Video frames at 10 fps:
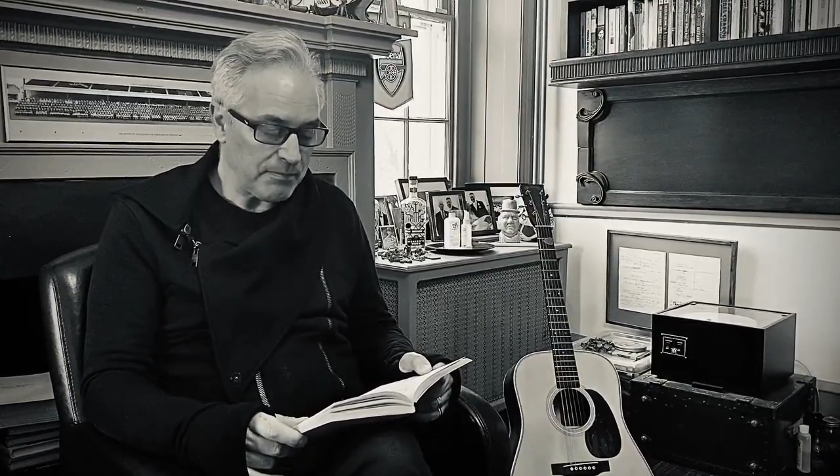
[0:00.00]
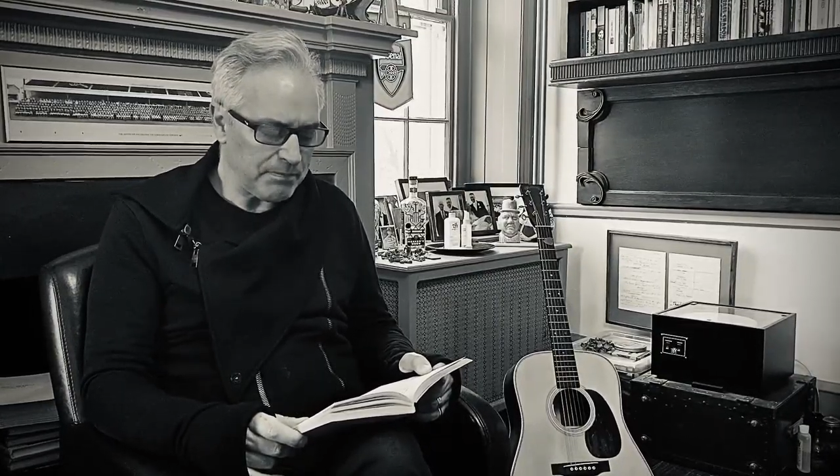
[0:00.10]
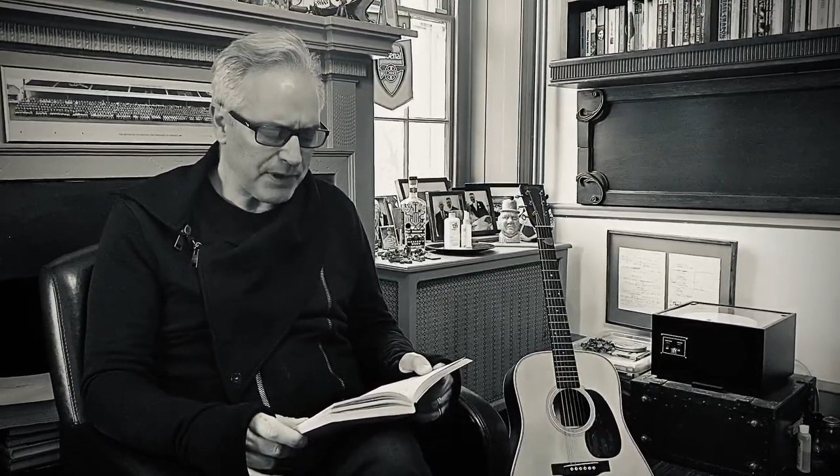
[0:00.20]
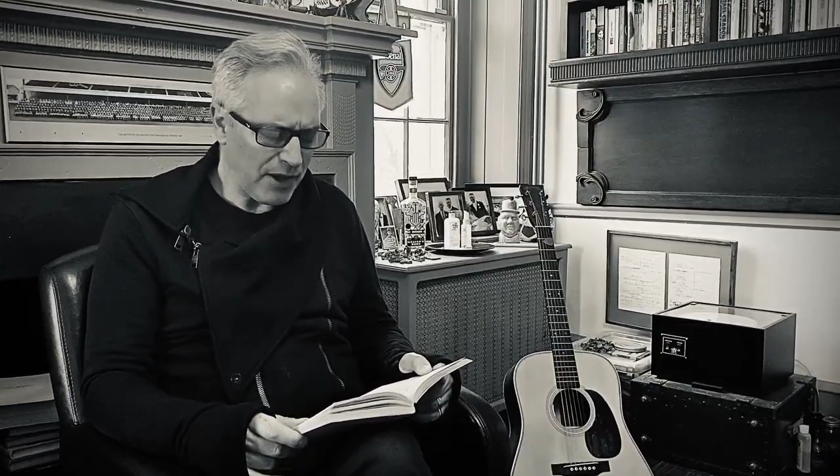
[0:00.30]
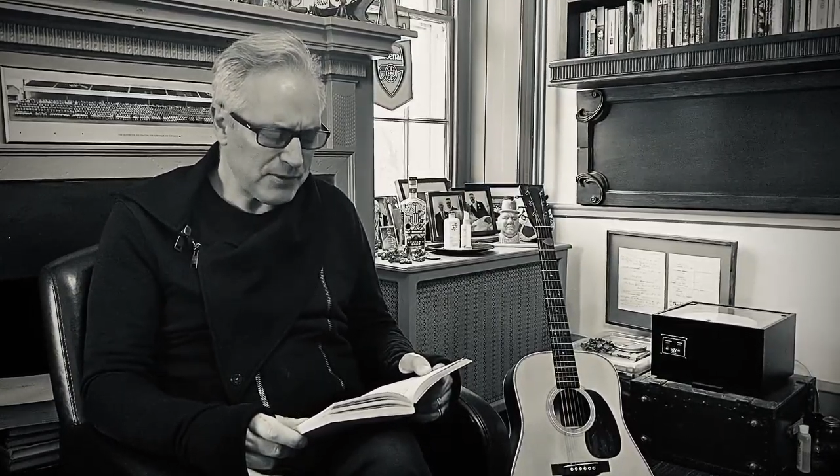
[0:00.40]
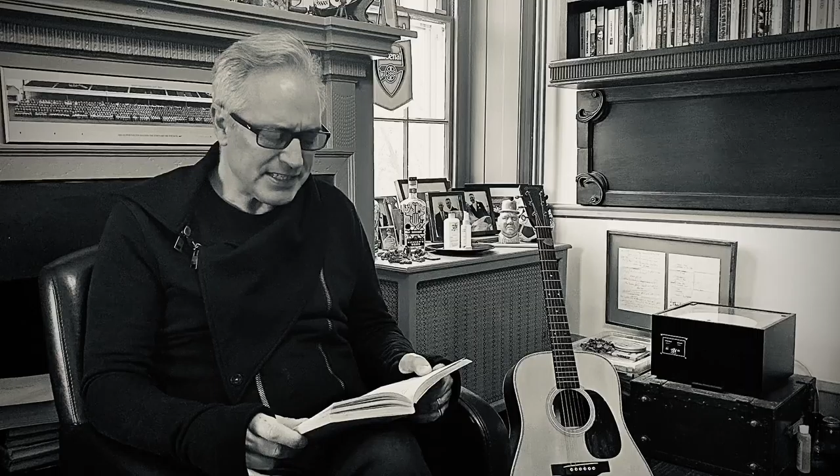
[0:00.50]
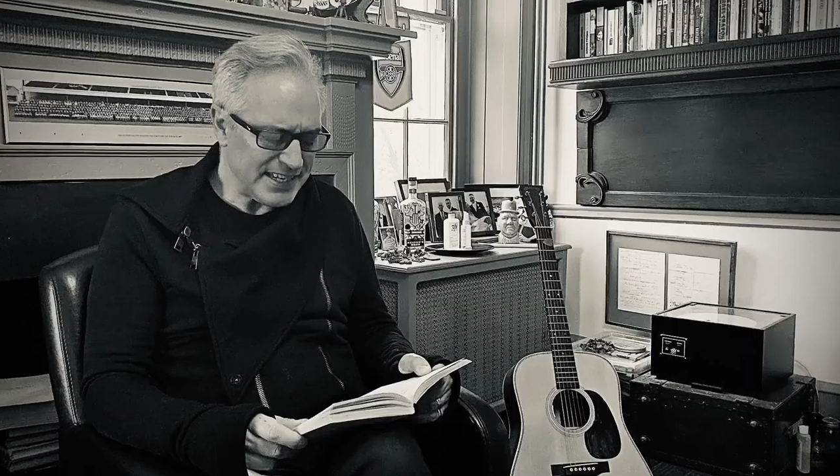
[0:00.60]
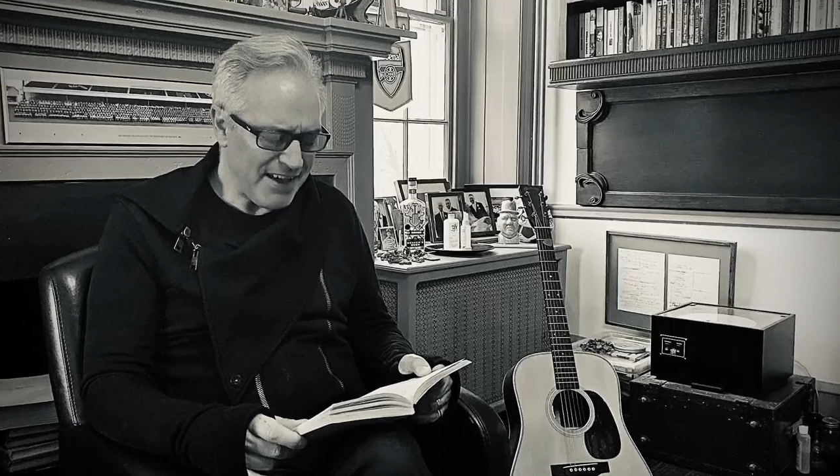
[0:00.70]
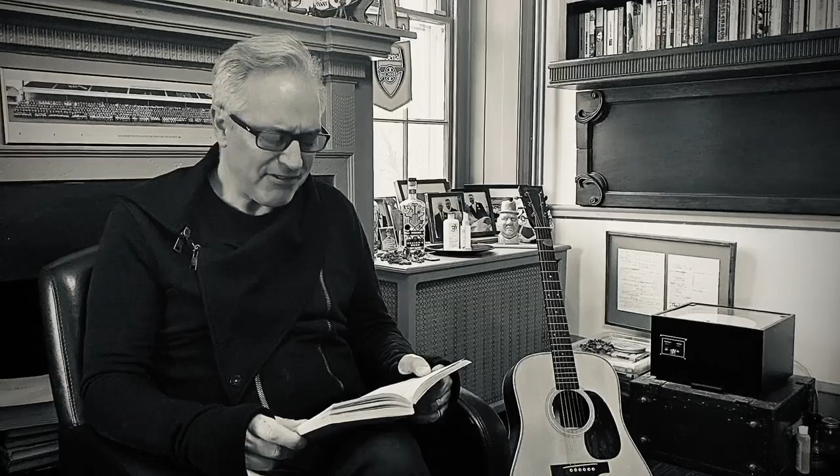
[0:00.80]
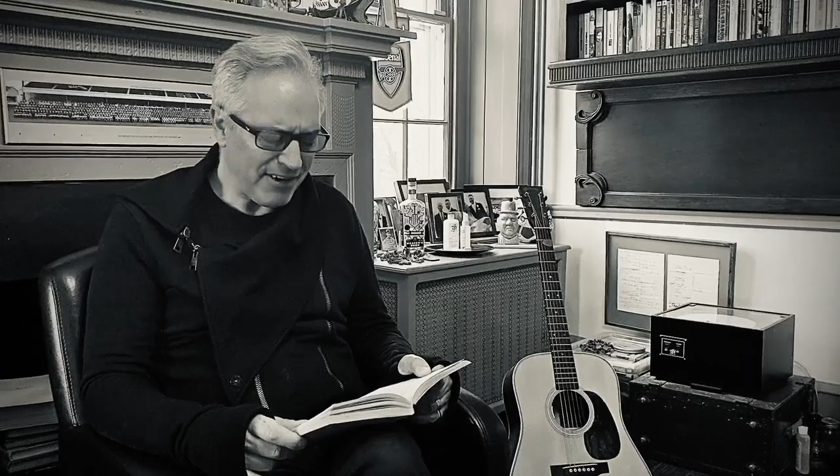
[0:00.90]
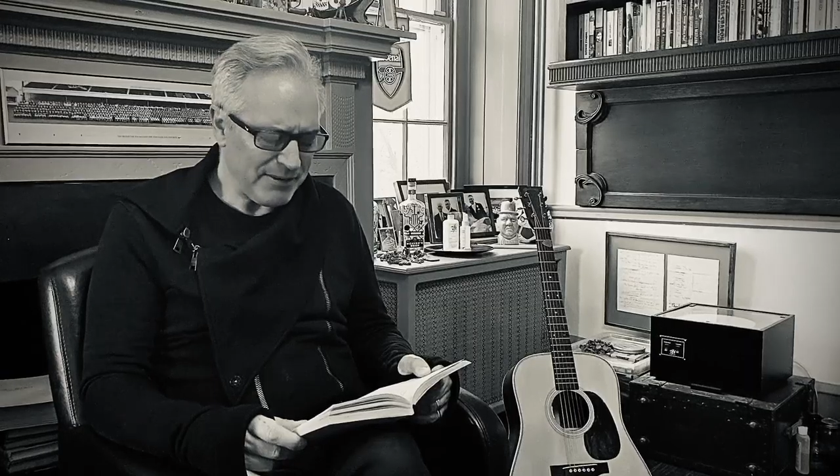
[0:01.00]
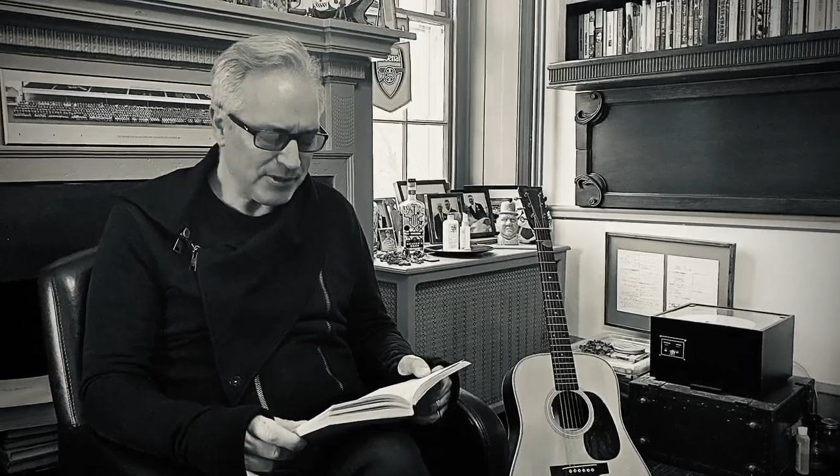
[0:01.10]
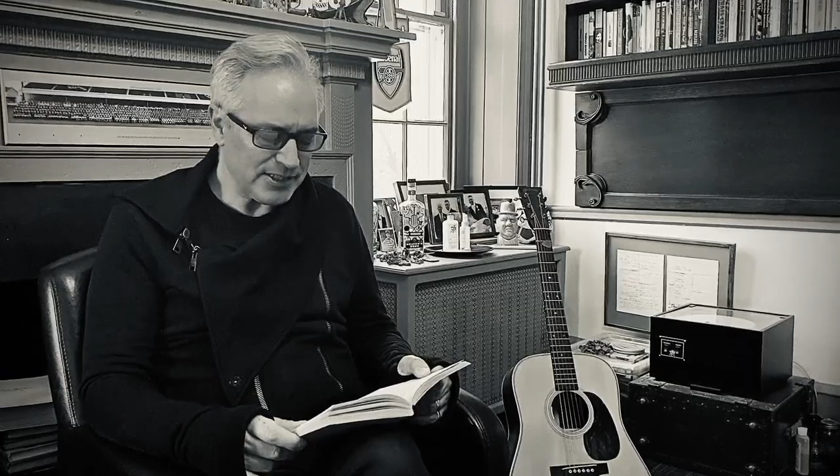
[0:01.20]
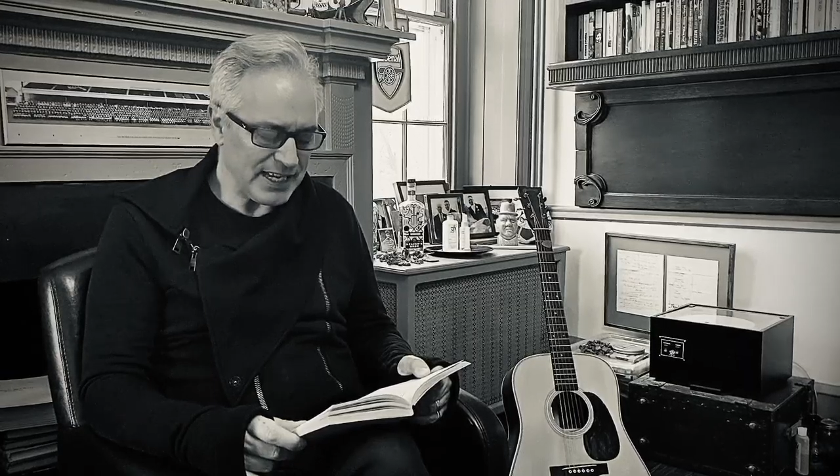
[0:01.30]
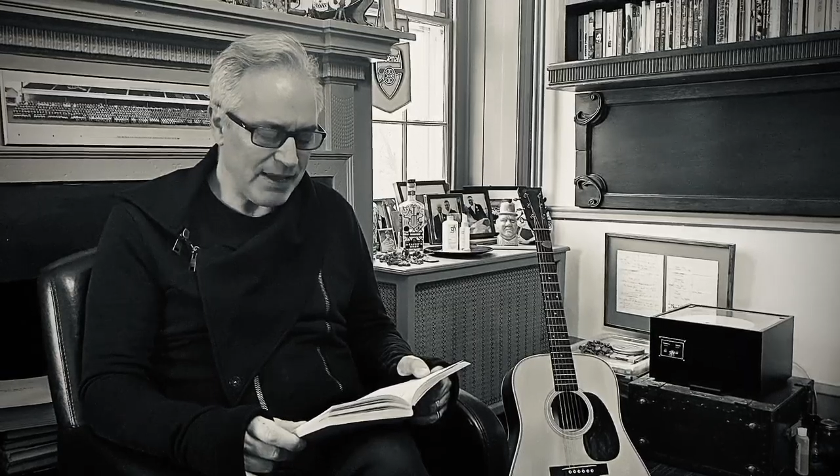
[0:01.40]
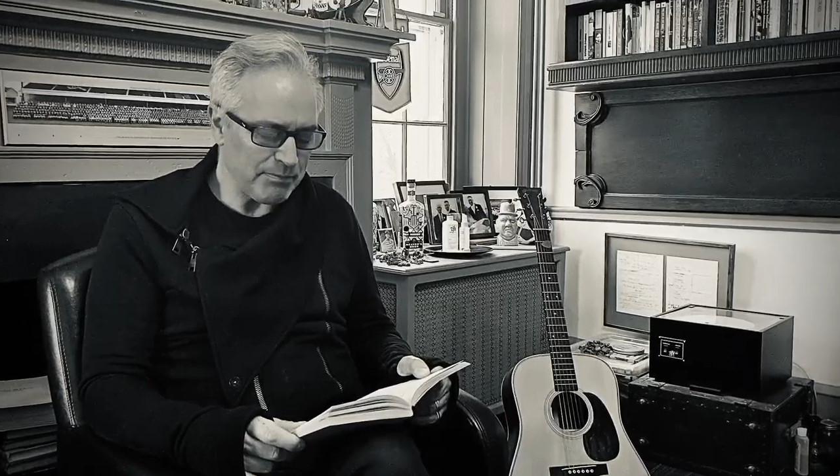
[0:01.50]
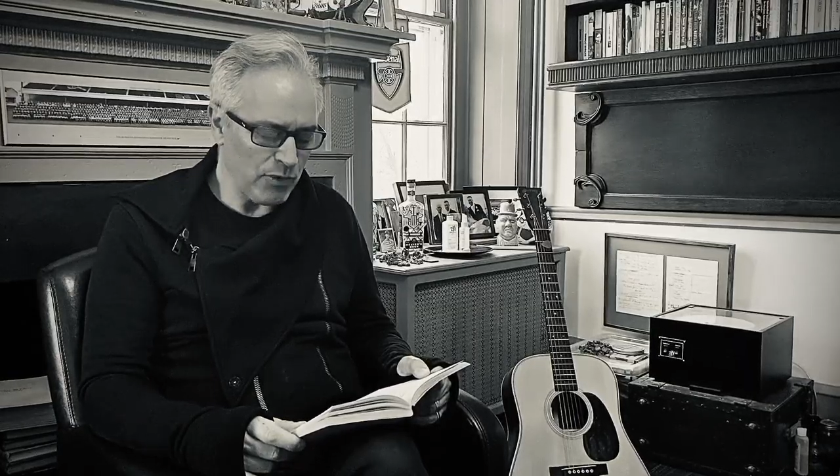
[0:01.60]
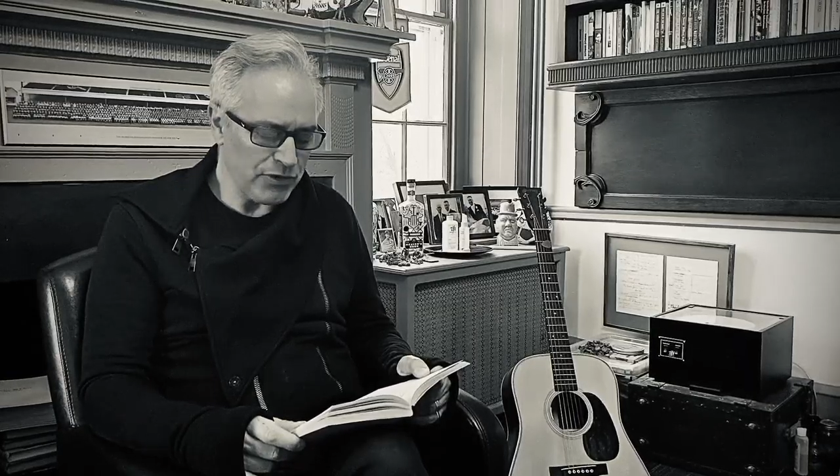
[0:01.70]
but I was never able to get more